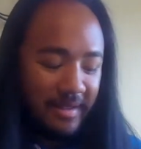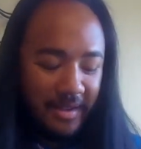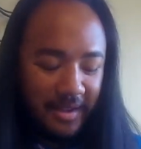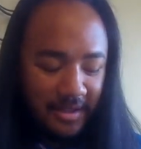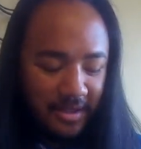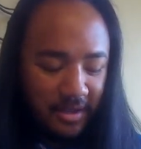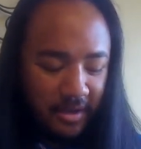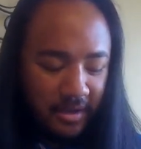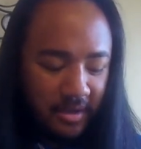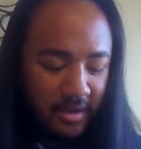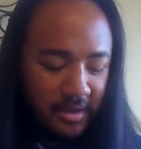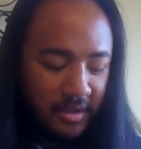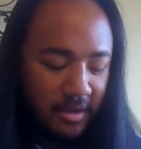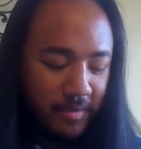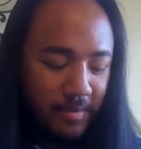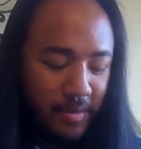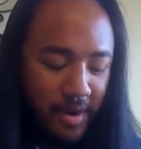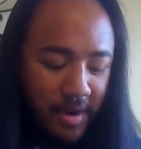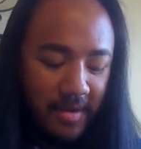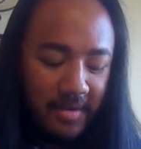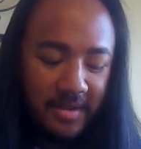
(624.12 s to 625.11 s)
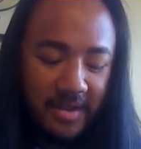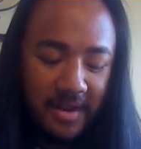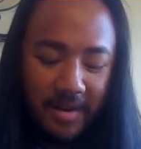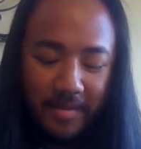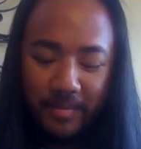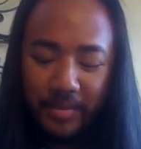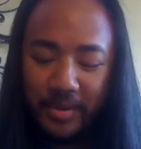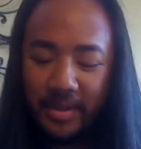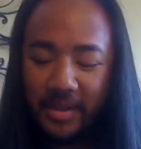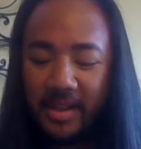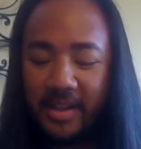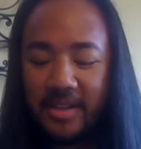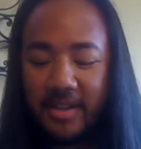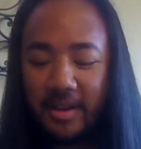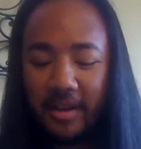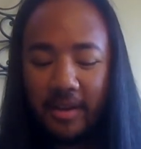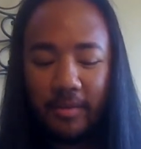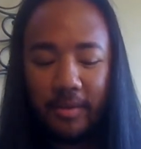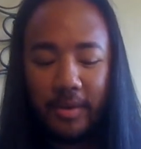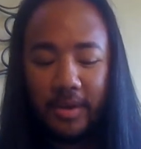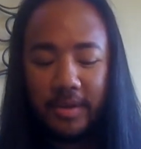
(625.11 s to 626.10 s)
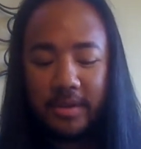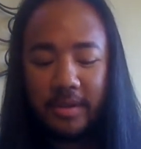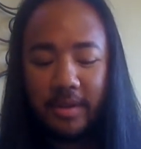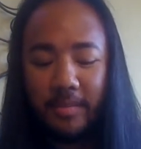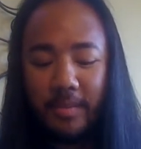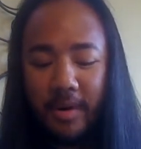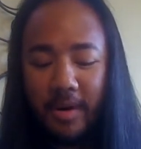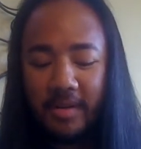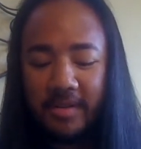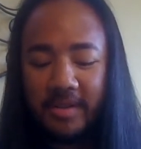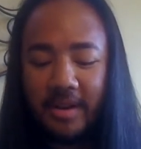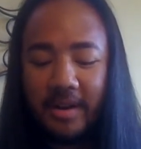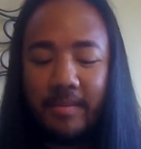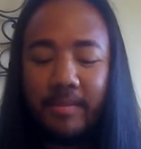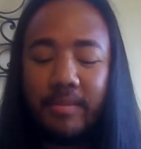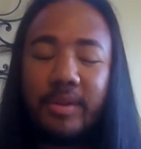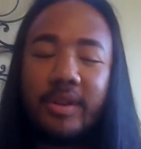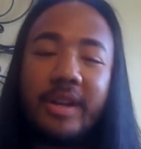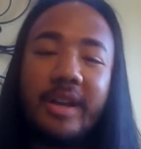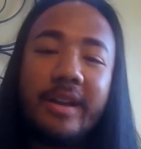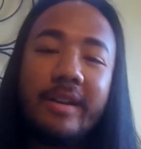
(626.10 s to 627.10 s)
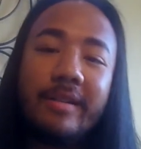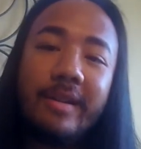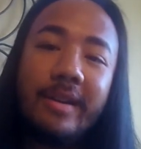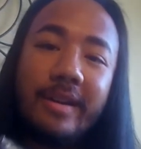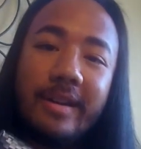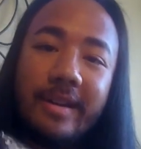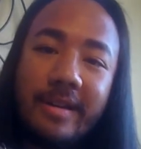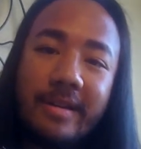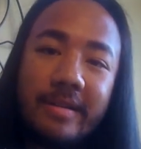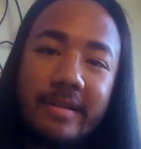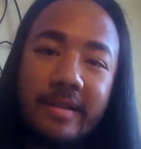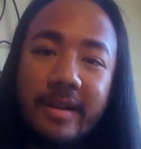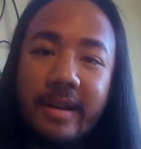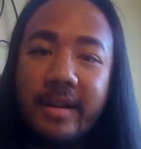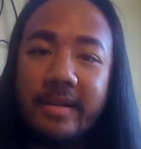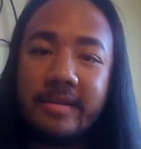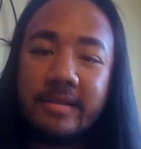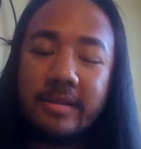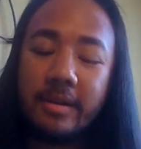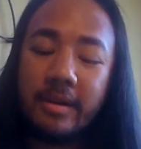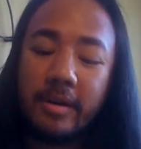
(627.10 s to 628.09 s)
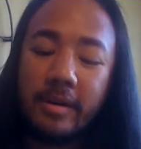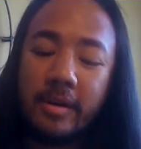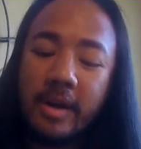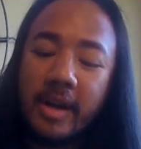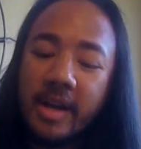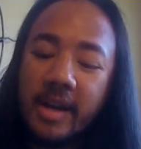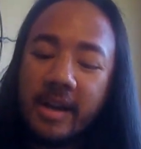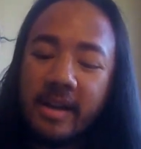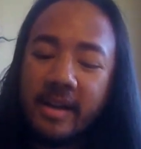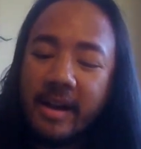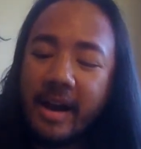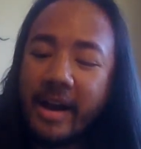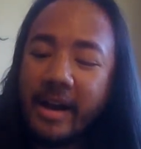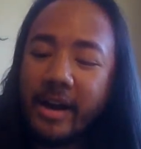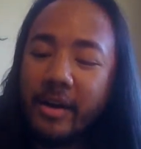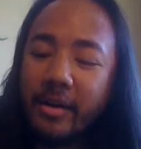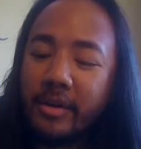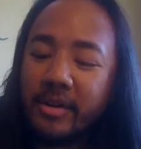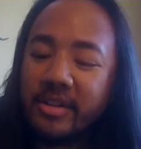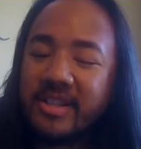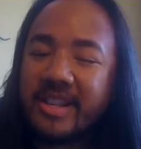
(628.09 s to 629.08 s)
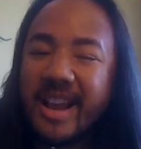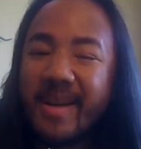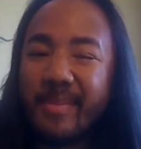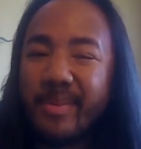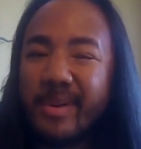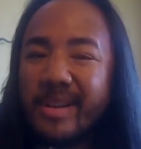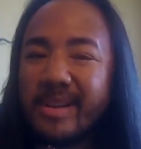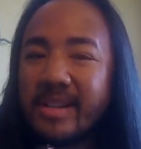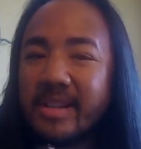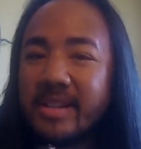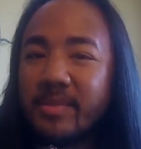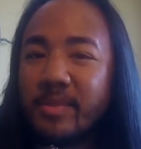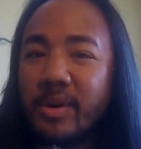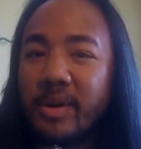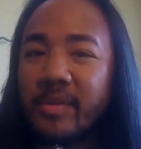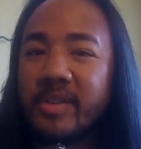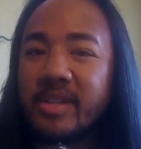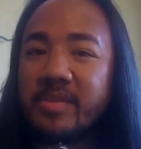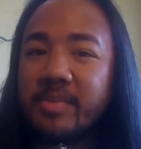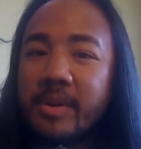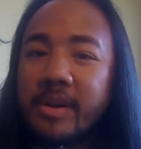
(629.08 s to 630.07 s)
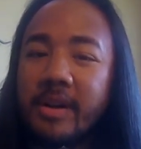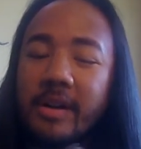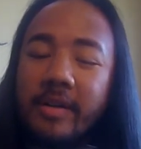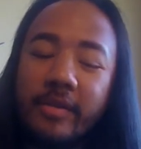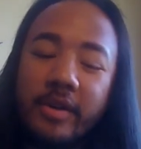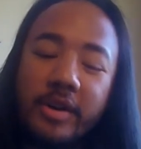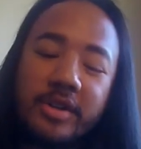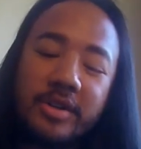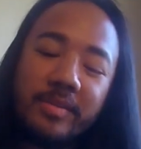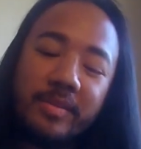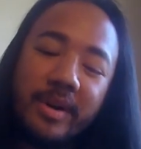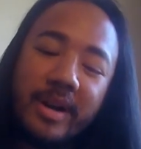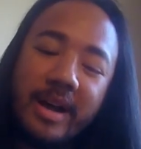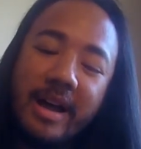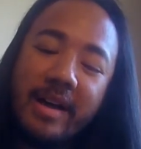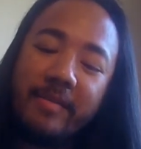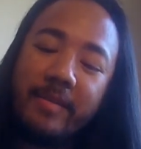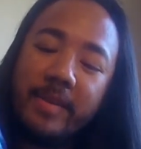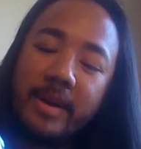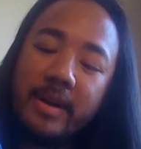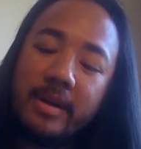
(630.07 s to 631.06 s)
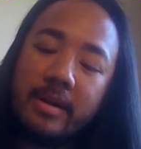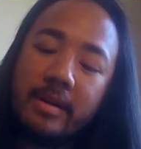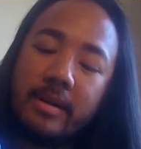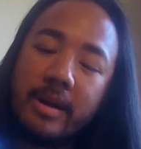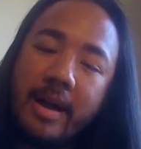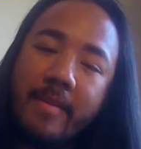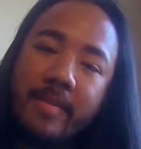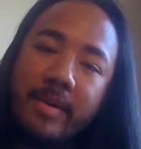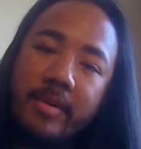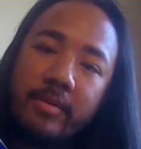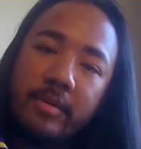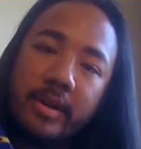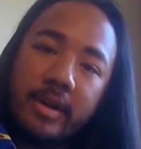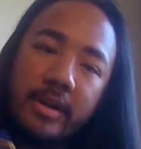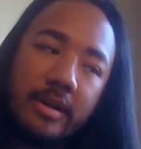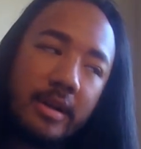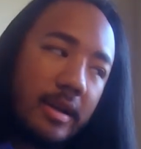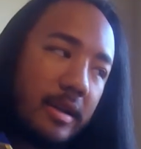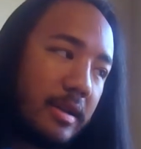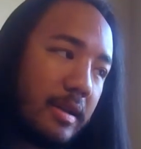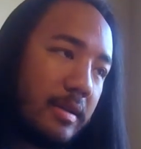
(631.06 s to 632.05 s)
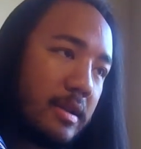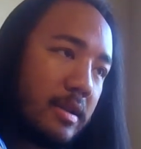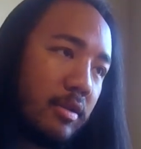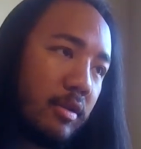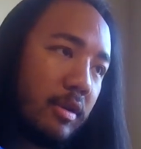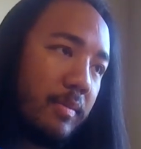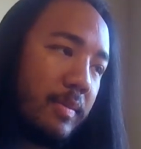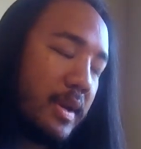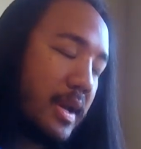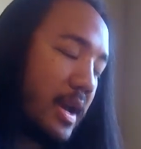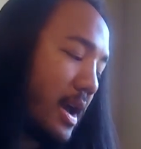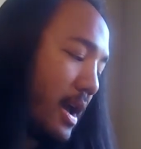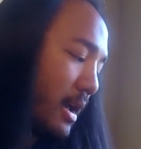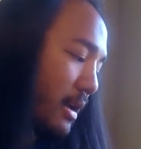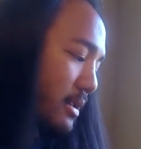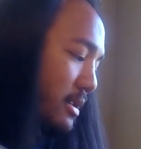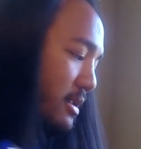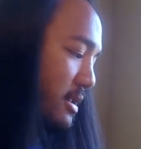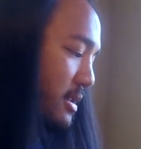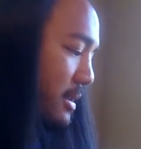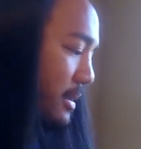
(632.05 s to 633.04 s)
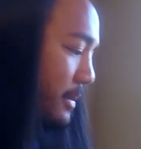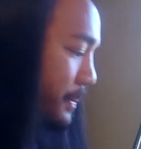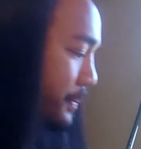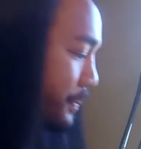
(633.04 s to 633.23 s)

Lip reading: these are the two balls that these are the real two balls that I'm playing right now. Okay, so I know they're separate. This is more of the spinnier version, but I've been really digging the Tour BX.